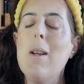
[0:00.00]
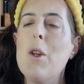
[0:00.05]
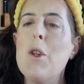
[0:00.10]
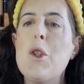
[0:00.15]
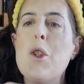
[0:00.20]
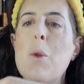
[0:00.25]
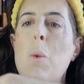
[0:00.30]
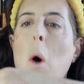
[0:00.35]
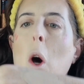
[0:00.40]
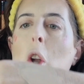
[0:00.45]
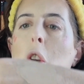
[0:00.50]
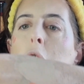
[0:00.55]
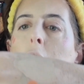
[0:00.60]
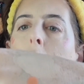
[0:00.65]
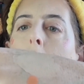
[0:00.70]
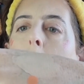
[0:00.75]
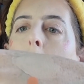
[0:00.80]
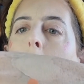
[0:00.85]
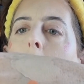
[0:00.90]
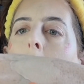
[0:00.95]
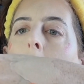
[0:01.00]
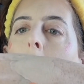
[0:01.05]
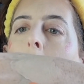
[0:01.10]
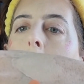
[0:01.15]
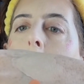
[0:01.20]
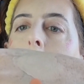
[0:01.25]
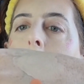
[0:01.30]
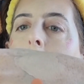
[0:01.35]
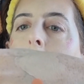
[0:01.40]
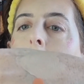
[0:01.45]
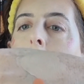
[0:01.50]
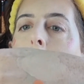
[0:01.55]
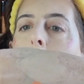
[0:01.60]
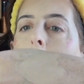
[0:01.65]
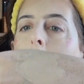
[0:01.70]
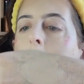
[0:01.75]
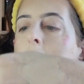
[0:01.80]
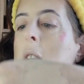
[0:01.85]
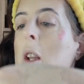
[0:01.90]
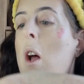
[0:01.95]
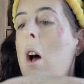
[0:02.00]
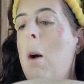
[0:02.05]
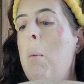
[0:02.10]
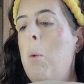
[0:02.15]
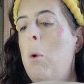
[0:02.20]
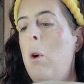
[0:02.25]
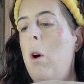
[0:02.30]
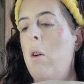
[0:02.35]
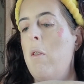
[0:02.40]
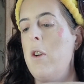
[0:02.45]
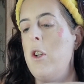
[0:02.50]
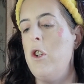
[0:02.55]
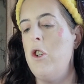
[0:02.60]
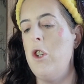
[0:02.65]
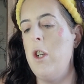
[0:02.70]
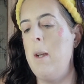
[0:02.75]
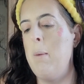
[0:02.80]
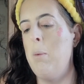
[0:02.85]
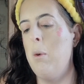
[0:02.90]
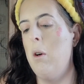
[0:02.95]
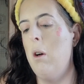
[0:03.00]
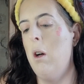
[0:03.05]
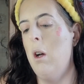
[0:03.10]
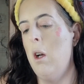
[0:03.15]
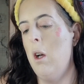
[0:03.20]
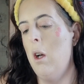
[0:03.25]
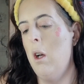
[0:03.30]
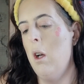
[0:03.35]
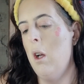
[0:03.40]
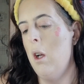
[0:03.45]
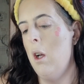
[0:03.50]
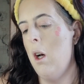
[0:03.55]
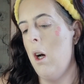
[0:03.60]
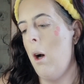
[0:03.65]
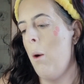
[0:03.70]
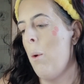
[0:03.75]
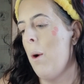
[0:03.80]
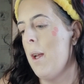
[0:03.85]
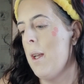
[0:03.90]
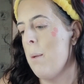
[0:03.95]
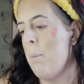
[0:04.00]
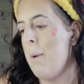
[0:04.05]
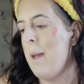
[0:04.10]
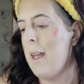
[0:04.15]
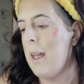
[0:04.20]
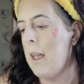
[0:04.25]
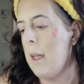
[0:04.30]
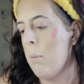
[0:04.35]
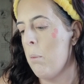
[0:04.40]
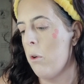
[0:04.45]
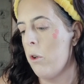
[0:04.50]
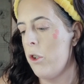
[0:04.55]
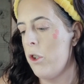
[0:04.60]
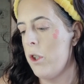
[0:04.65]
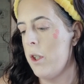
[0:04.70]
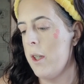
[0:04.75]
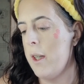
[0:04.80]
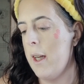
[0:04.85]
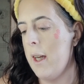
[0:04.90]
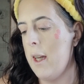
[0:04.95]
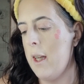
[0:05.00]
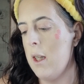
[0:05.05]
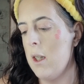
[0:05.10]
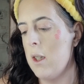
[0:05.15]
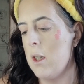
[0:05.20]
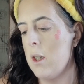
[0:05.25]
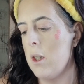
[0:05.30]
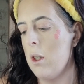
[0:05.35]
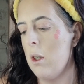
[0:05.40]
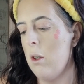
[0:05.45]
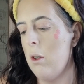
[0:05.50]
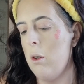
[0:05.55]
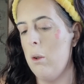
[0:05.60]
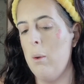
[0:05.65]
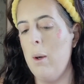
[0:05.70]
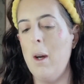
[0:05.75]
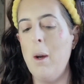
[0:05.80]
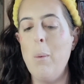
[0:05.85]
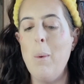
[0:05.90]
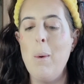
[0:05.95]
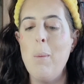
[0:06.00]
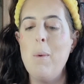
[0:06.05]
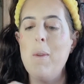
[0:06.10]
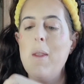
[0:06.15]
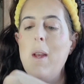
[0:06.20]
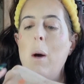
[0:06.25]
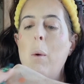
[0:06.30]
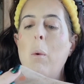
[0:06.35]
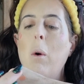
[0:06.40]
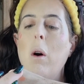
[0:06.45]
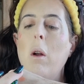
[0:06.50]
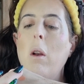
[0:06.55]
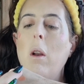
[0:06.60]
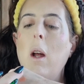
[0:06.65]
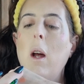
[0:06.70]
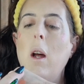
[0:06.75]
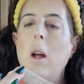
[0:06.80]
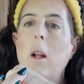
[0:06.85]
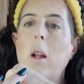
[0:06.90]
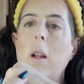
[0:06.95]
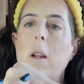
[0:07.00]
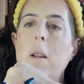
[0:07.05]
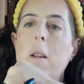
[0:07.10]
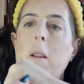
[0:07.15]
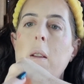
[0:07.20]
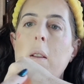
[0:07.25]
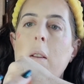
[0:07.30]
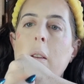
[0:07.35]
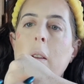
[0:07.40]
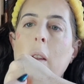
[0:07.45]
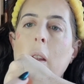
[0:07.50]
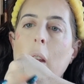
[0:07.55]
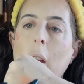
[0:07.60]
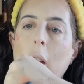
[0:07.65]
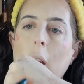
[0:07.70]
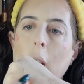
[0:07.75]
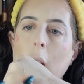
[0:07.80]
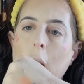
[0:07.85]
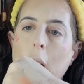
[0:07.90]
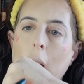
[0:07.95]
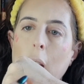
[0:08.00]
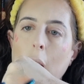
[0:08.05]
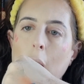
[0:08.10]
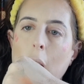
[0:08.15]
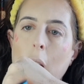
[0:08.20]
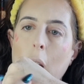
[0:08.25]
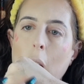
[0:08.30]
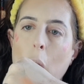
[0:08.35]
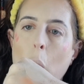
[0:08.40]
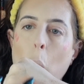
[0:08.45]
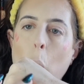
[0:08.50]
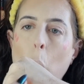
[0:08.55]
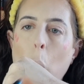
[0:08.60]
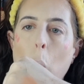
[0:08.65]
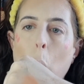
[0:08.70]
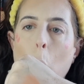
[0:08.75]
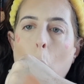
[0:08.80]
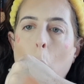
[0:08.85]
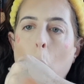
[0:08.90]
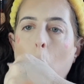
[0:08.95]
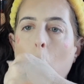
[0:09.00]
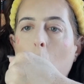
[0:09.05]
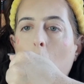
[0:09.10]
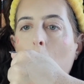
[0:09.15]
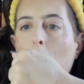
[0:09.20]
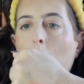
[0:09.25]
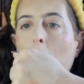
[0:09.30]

swatch for you guys. It's a lot more orangey, but I wanted a pinky blush today, so I went with that one. And ooh.